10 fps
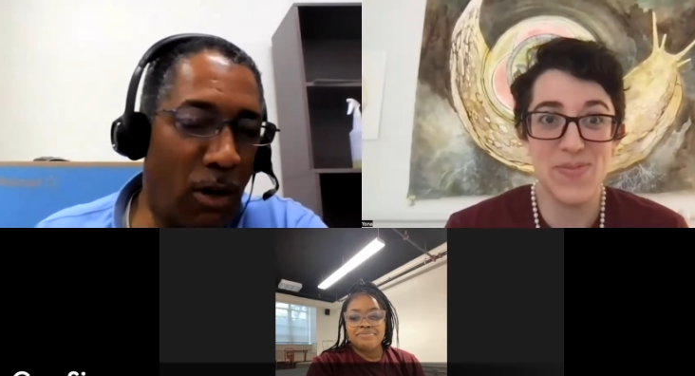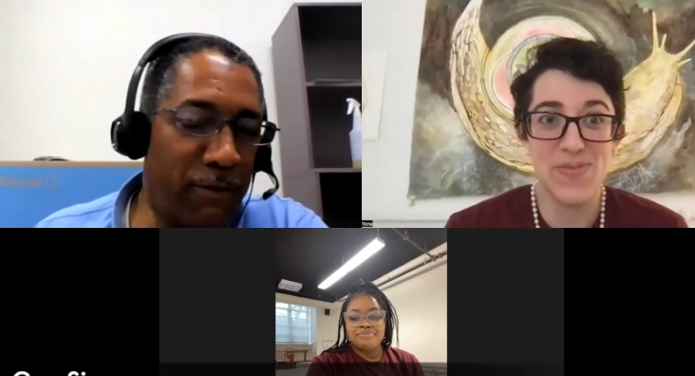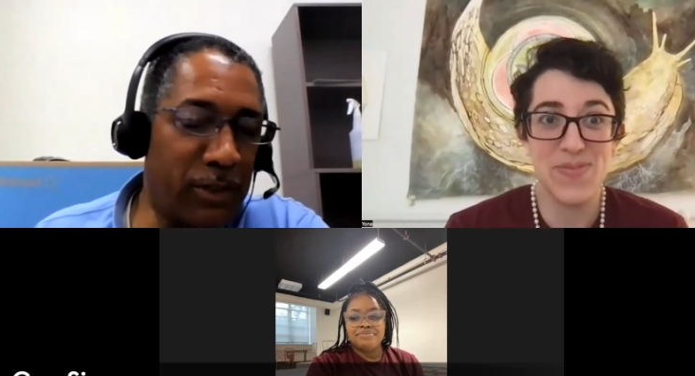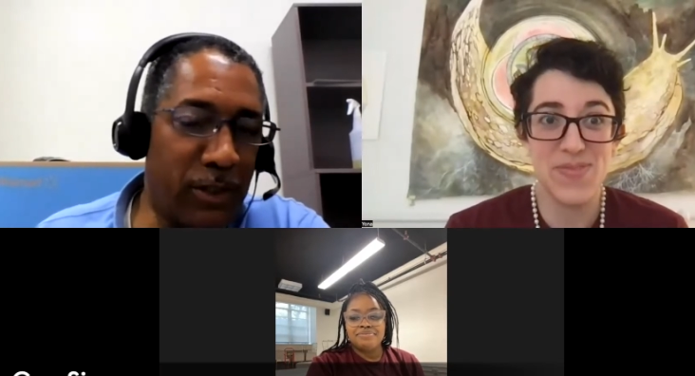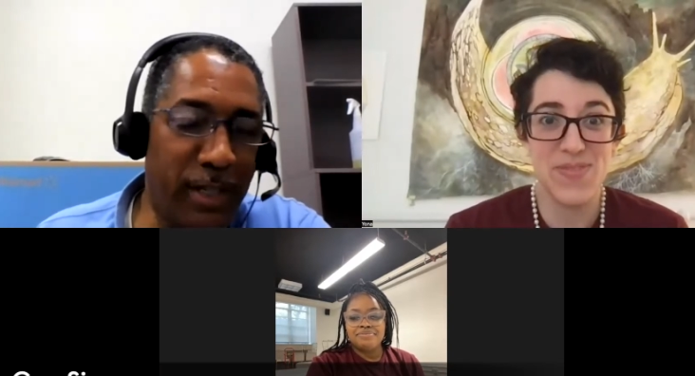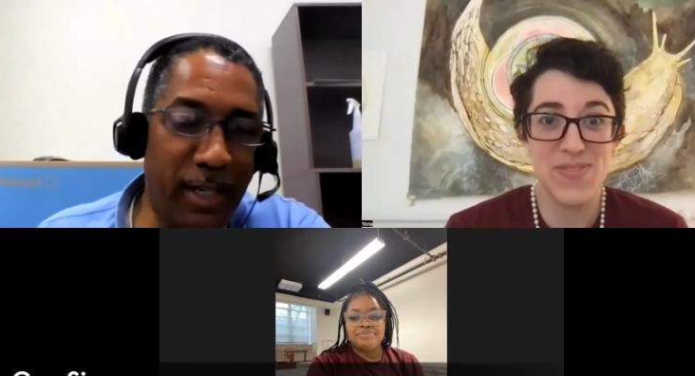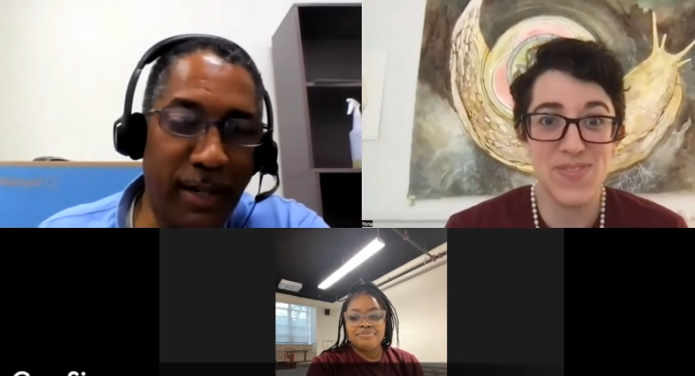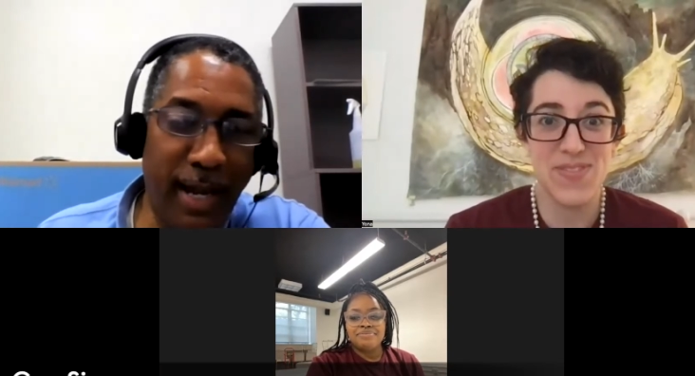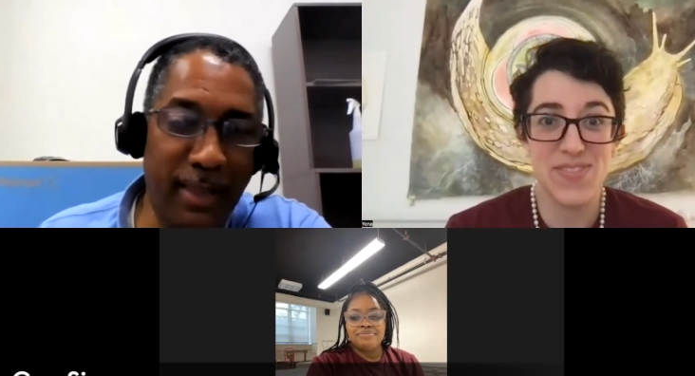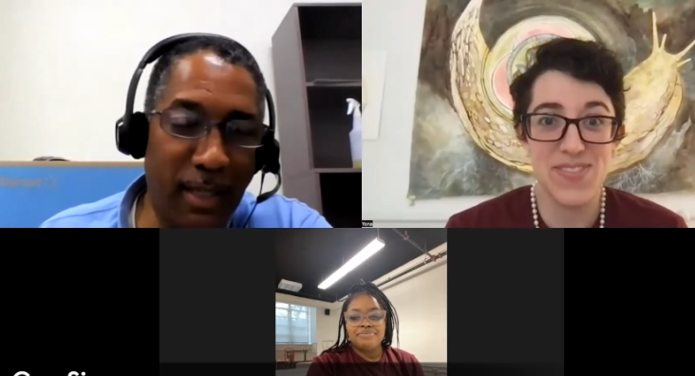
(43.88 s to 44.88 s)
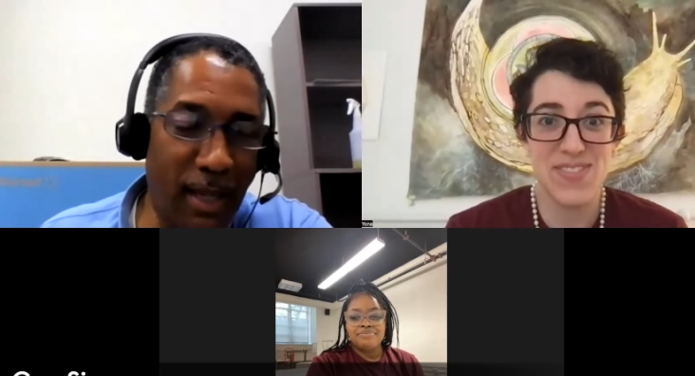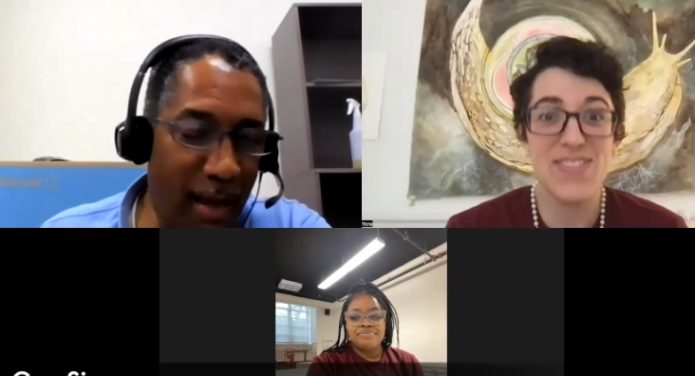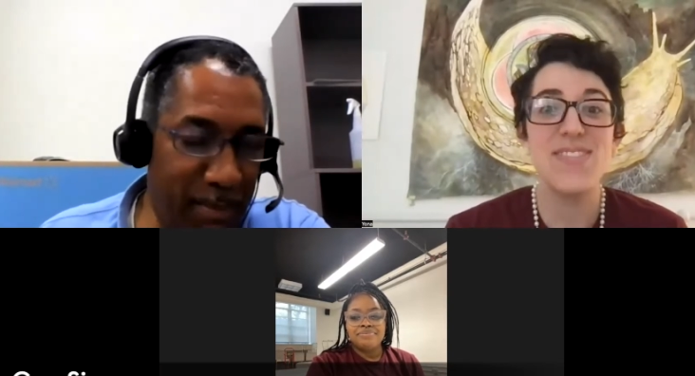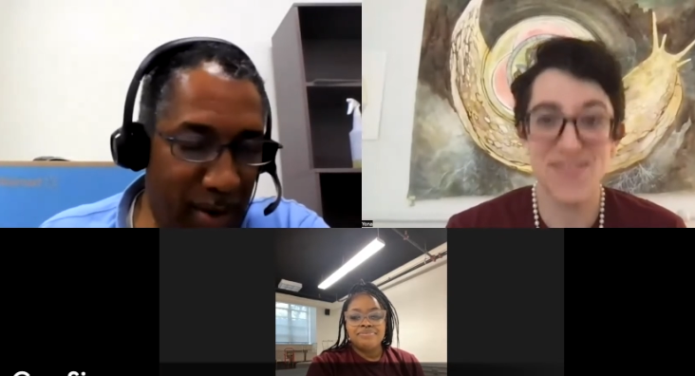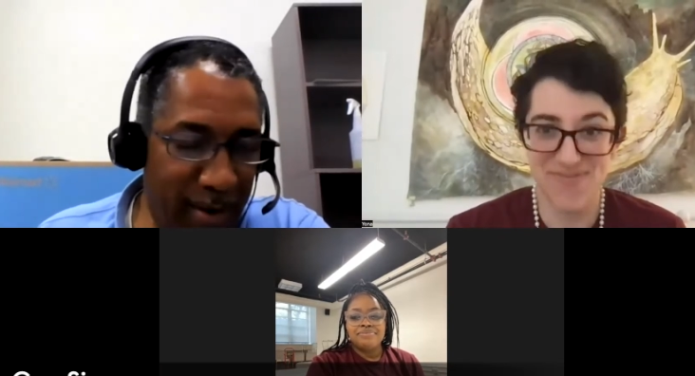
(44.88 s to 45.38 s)
Speaker 1: Officer here at the
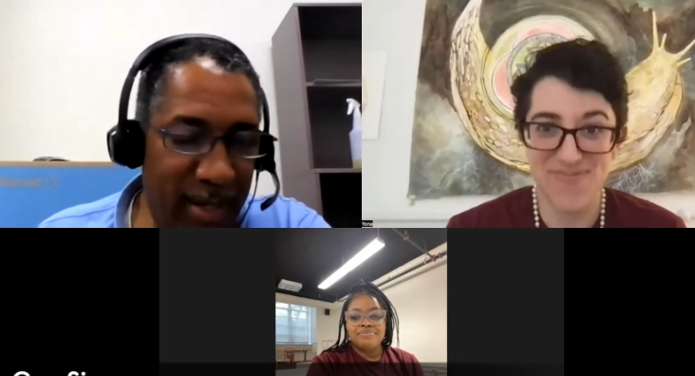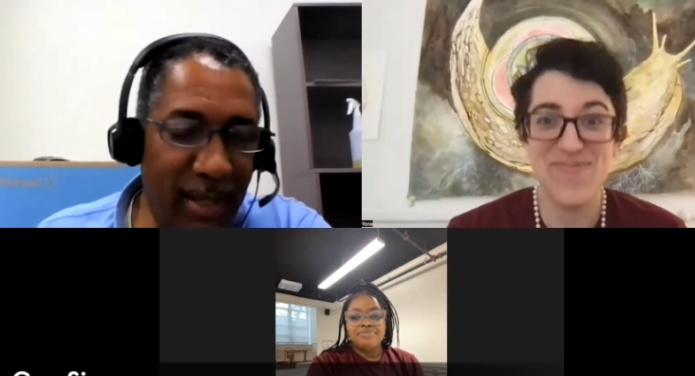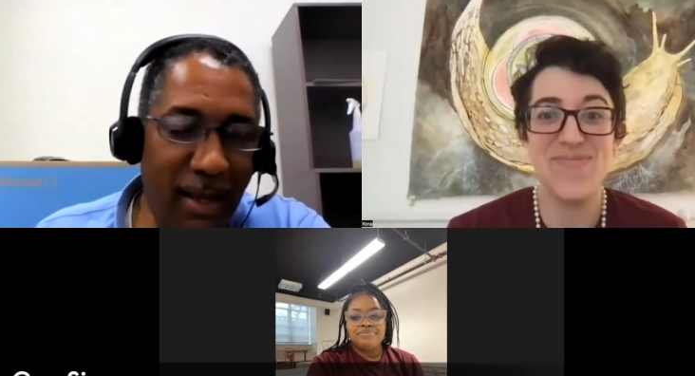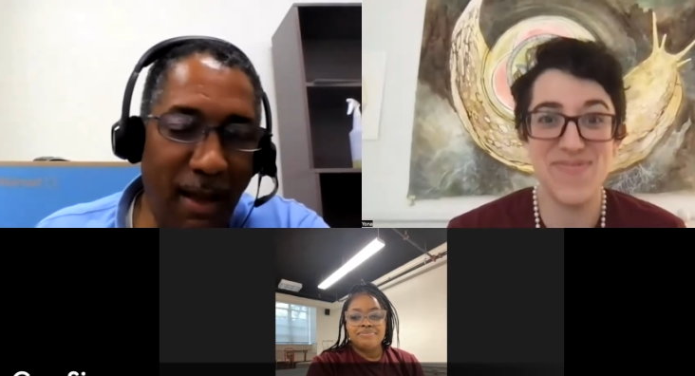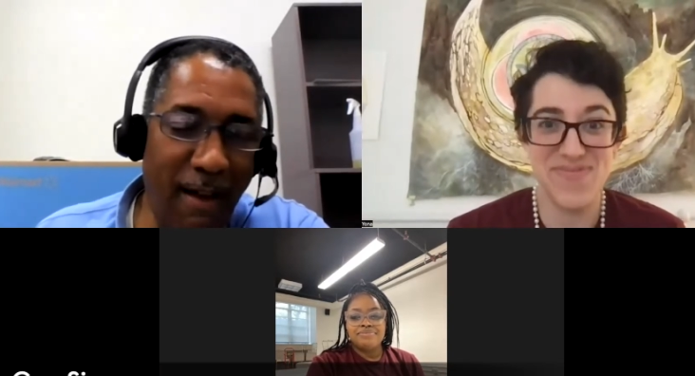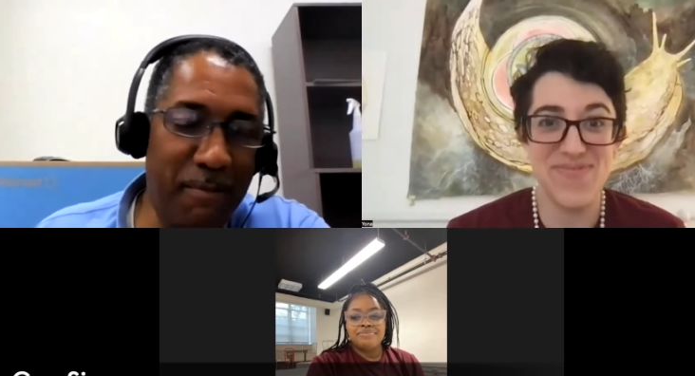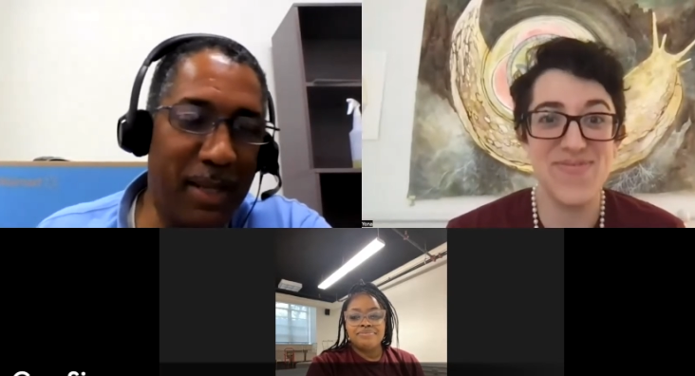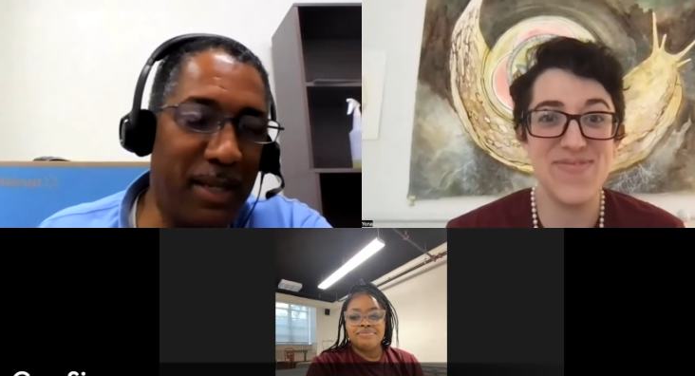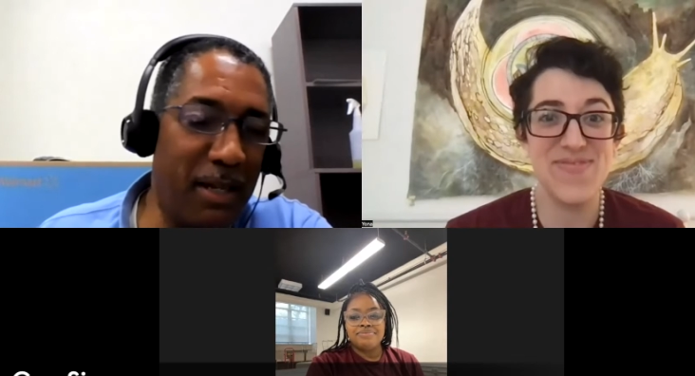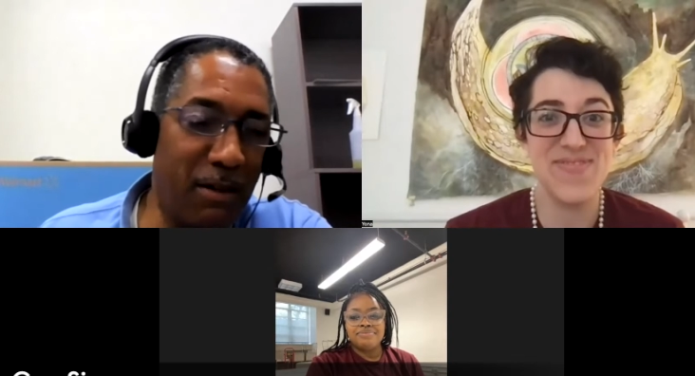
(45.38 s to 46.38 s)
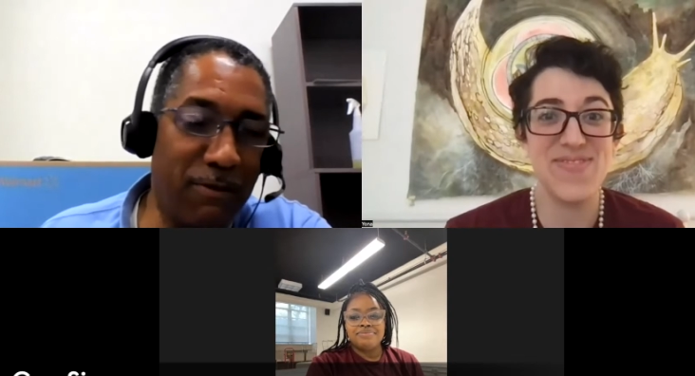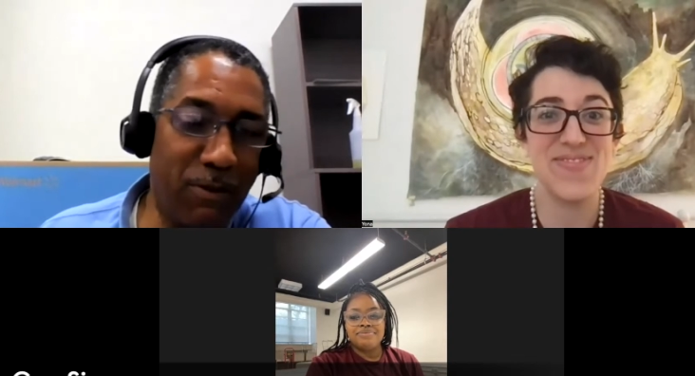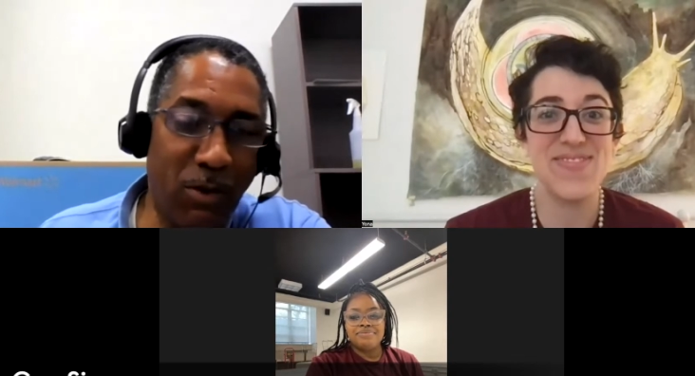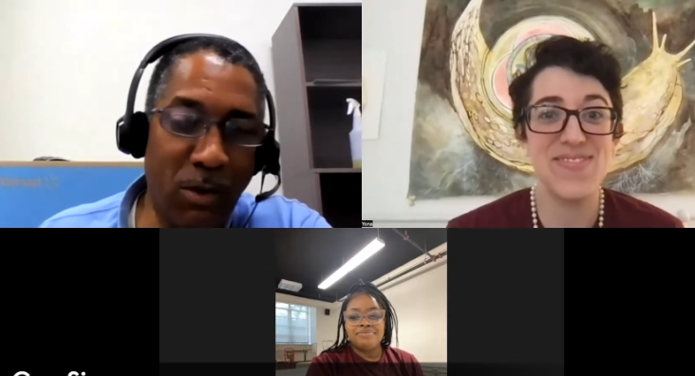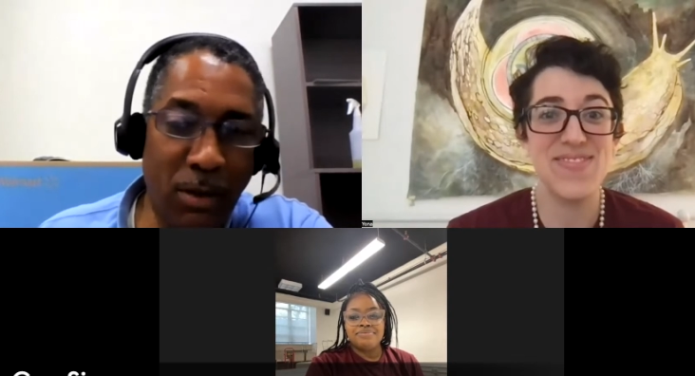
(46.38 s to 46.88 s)
library. I've been here
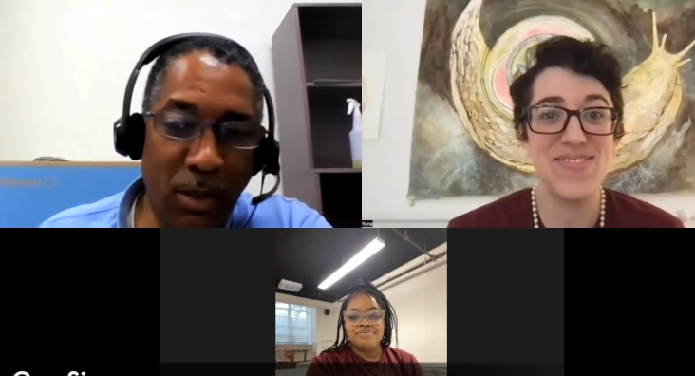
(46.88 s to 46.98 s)
for